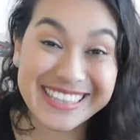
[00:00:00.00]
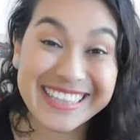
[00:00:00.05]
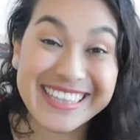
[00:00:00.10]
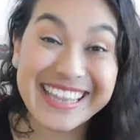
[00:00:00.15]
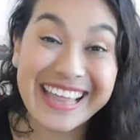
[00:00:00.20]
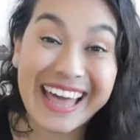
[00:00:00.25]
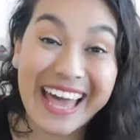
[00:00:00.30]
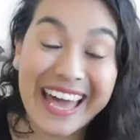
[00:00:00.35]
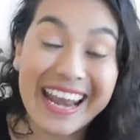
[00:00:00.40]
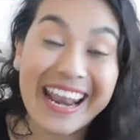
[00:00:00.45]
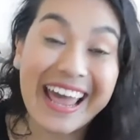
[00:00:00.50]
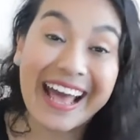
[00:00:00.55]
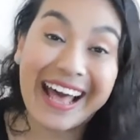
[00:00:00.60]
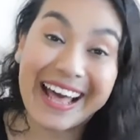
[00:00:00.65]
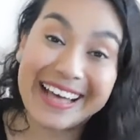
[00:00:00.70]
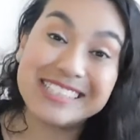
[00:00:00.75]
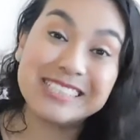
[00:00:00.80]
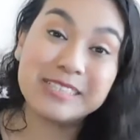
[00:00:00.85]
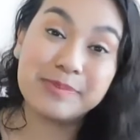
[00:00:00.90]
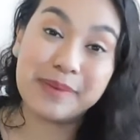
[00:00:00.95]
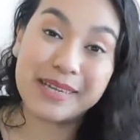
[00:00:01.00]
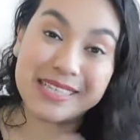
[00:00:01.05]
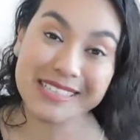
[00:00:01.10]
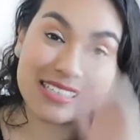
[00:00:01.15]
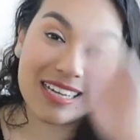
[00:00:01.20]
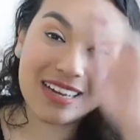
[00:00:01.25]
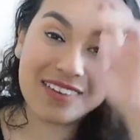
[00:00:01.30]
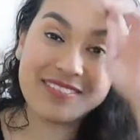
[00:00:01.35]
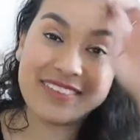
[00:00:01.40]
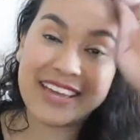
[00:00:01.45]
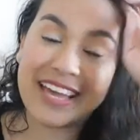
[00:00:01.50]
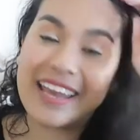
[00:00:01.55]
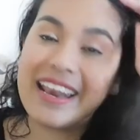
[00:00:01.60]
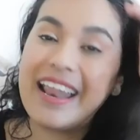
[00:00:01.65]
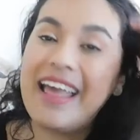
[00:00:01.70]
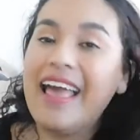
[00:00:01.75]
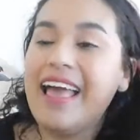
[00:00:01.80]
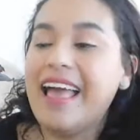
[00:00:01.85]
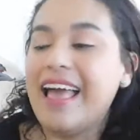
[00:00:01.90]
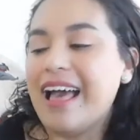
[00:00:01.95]
that aspect of it.
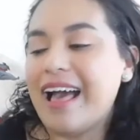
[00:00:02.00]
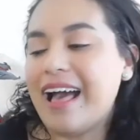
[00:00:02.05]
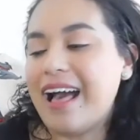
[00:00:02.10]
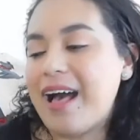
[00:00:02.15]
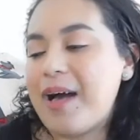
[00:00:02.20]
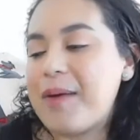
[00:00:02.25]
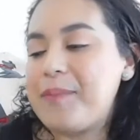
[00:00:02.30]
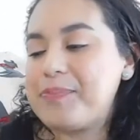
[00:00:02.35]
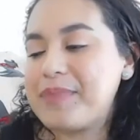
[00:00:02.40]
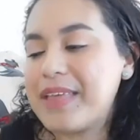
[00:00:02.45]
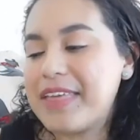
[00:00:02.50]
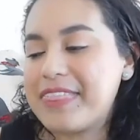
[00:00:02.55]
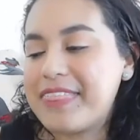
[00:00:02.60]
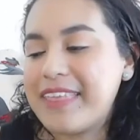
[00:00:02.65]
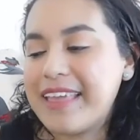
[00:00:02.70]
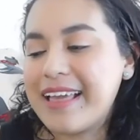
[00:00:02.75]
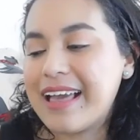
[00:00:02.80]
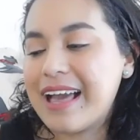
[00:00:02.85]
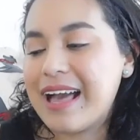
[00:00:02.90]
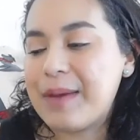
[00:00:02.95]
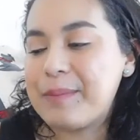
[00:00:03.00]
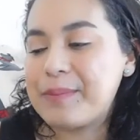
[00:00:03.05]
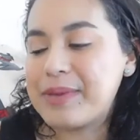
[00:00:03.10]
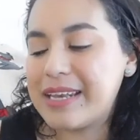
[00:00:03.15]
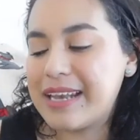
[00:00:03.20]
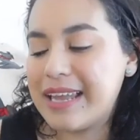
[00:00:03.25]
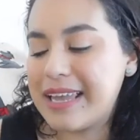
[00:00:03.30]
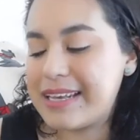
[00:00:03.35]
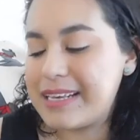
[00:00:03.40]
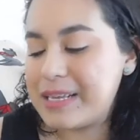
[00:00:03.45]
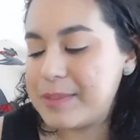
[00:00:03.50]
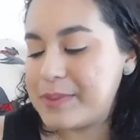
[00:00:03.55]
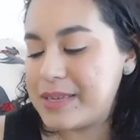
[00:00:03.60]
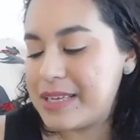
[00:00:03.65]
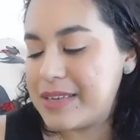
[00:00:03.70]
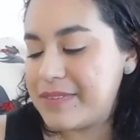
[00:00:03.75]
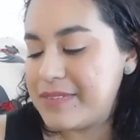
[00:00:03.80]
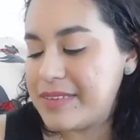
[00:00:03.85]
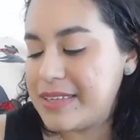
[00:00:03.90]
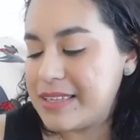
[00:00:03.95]
I think I'm going to end up
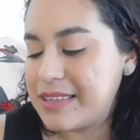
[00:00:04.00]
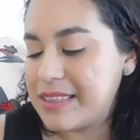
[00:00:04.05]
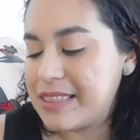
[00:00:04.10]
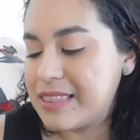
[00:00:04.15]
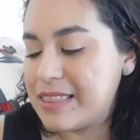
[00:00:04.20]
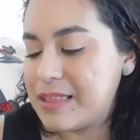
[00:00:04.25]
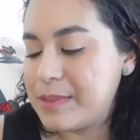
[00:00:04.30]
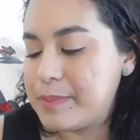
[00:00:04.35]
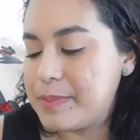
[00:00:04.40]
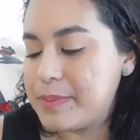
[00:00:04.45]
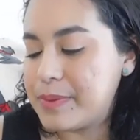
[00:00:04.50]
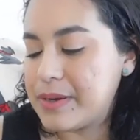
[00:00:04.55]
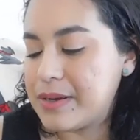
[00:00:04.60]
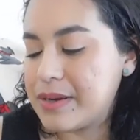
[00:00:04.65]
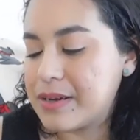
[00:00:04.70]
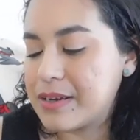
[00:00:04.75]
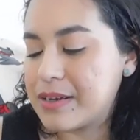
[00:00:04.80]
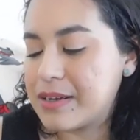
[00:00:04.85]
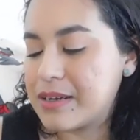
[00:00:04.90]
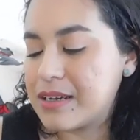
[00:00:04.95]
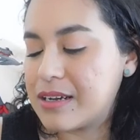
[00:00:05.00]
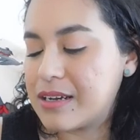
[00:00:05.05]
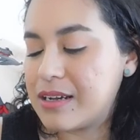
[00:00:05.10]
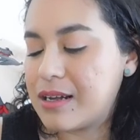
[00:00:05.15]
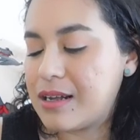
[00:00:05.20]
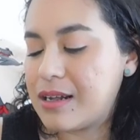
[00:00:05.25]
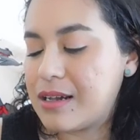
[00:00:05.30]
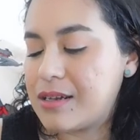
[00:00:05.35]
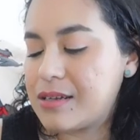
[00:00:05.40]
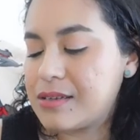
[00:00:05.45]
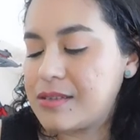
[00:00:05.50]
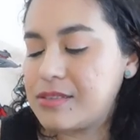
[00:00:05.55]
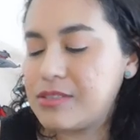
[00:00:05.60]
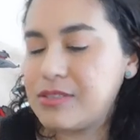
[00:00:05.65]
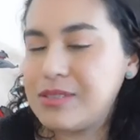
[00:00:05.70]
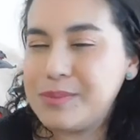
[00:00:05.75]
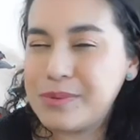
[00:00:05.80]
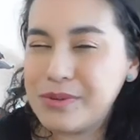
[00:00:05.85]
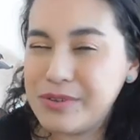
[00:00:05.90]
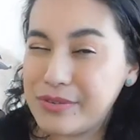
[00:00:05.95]
giving the book
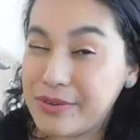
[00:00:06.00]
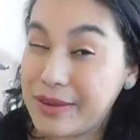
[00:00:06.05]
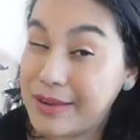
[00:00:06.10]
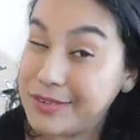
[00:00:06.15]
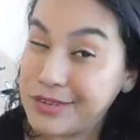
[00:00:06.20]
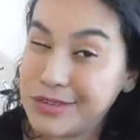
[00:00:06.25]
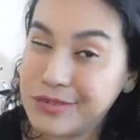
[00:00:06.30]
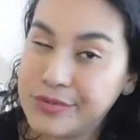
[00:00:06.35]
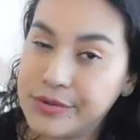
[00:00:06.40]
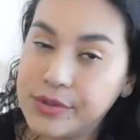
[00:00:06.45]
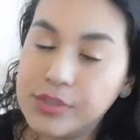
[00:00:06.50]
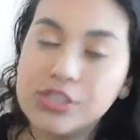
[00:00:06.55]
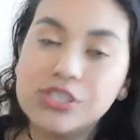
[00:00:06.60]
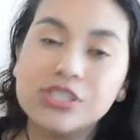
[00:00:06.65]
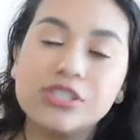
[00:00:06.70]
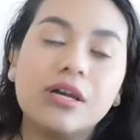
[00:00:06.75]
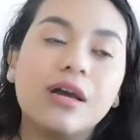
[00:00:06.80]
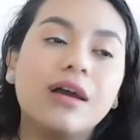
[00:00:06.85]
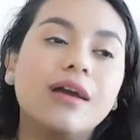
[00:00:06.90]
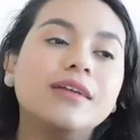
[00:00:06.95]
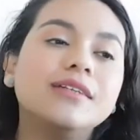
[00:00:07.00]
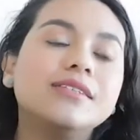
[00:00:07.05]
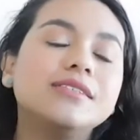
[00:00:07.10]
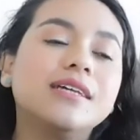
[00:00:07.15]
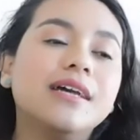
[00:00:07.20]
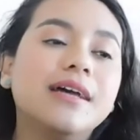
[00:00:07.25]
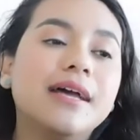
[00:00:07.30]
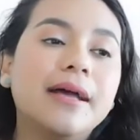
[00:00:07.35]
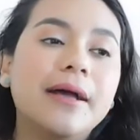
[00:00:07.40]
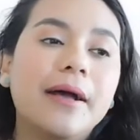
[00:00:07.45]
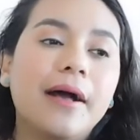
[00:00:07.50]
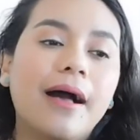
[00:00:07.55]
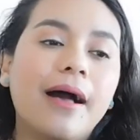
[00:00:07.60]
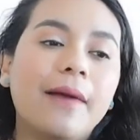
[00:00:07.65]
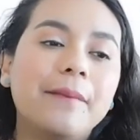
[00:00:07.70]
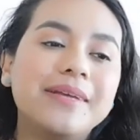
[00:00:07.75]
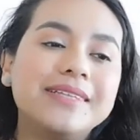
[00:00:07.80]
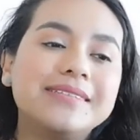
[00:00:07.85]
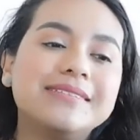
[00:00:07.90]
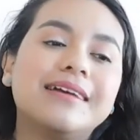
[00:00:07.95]
3.5 or 4 stars.
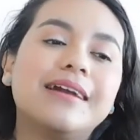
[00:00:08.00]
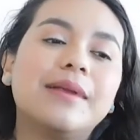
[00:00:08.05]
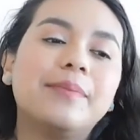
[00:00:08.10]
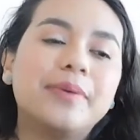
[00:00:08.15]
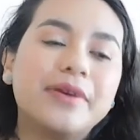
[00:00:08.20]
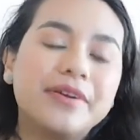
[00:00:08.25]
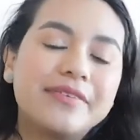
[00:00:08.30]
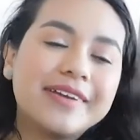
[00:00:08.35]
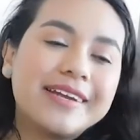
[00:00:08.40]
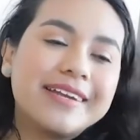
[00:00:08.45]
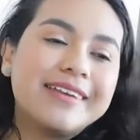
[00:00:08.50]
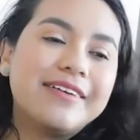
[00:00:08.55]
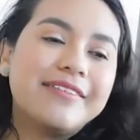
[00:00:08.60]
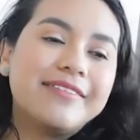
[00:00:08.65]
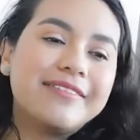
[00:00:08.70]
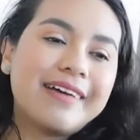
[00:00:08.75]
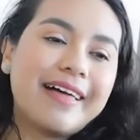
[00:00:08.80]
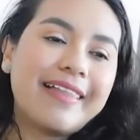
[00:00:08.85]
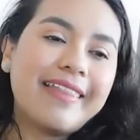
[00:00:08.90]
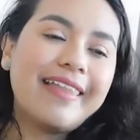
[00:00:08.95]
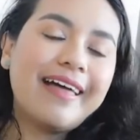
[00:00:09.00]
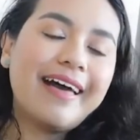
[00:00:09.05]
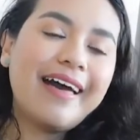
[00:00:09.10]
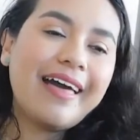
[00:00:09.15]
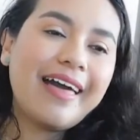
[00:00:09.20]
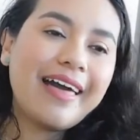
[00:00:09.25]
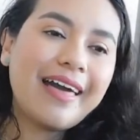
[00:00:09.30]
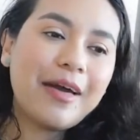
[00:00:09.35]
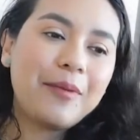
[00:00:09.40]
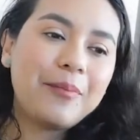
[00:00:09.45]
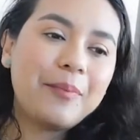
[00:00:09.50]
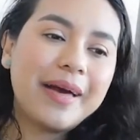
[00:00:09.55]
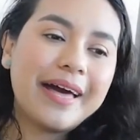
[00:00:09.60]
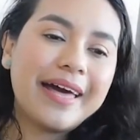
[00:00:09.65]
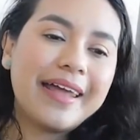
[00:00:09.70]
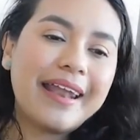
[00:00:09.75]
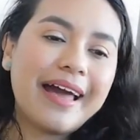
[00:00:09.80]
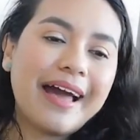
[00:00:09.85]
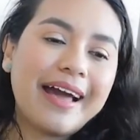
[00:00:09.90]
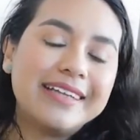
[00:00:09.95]
It's not a perfect novella,
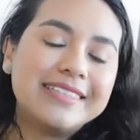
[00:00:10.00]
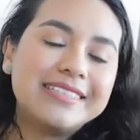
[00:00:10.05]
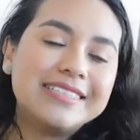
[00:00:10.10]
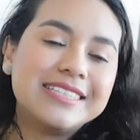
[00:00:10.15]
but I